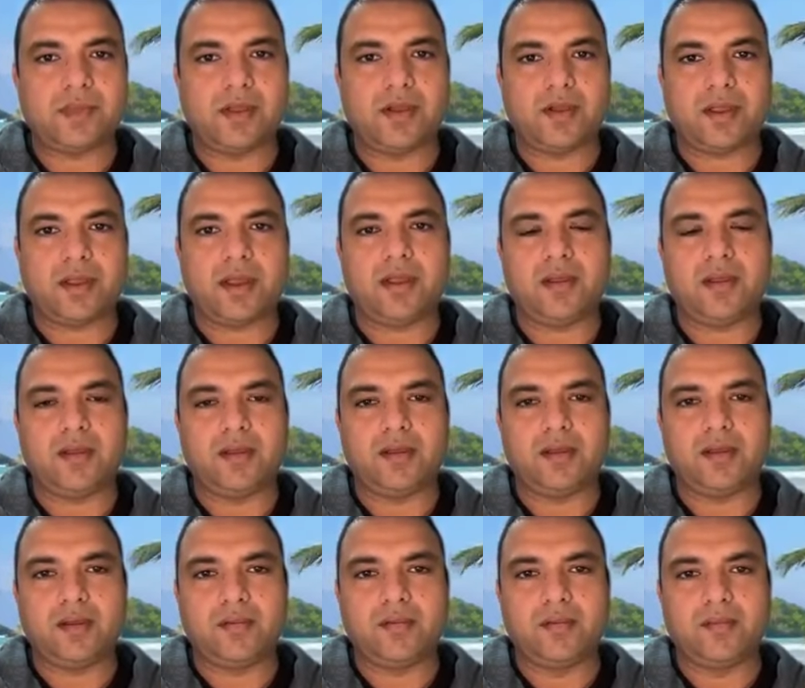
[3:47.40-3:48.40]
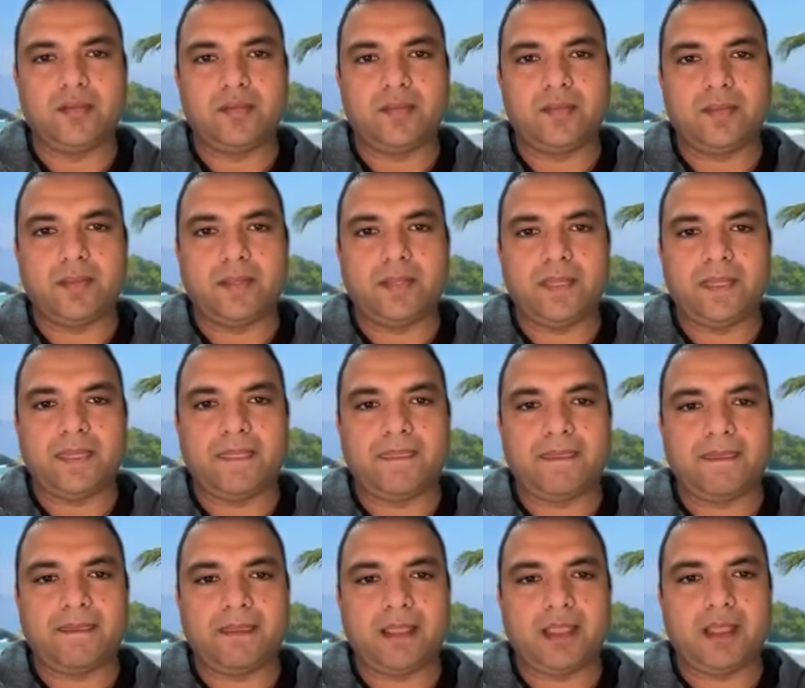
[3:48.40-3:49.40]
Okay.
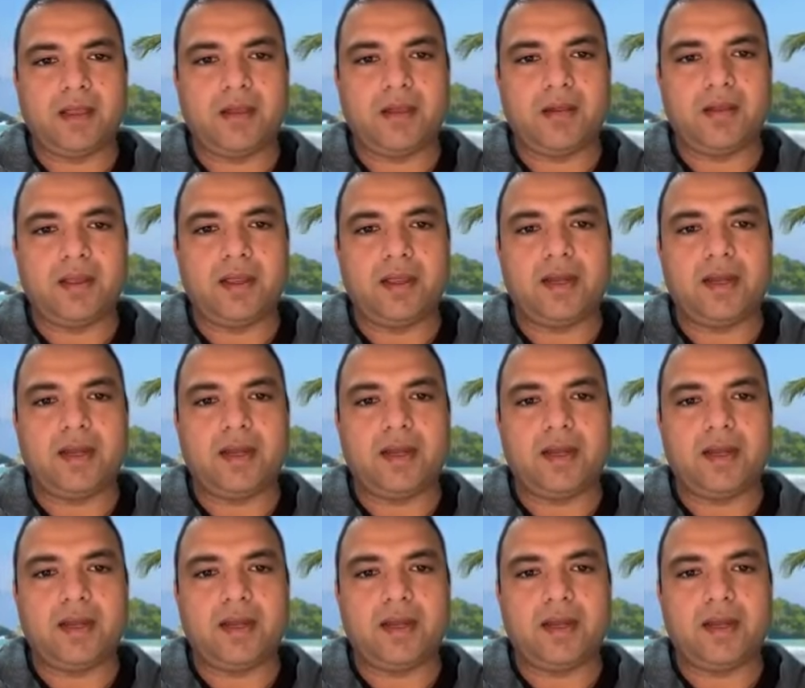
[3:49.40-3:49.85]
Now,